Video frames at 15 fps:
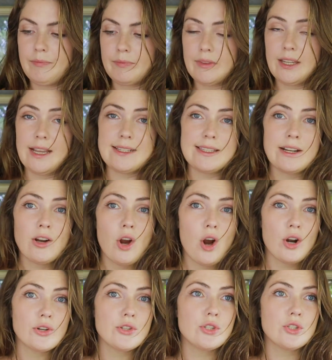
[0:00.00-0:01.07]
Because there
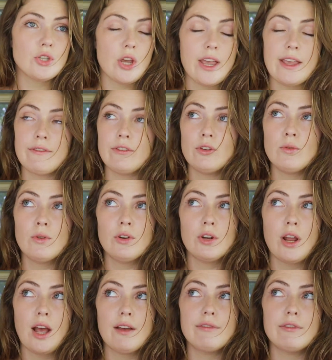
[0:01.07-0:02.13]
are so, if you are
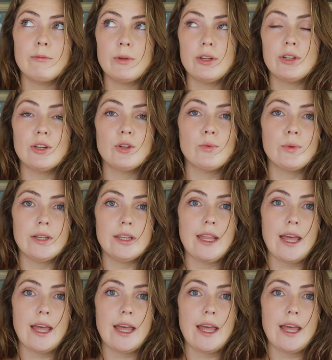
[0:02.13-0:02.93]
not familiar with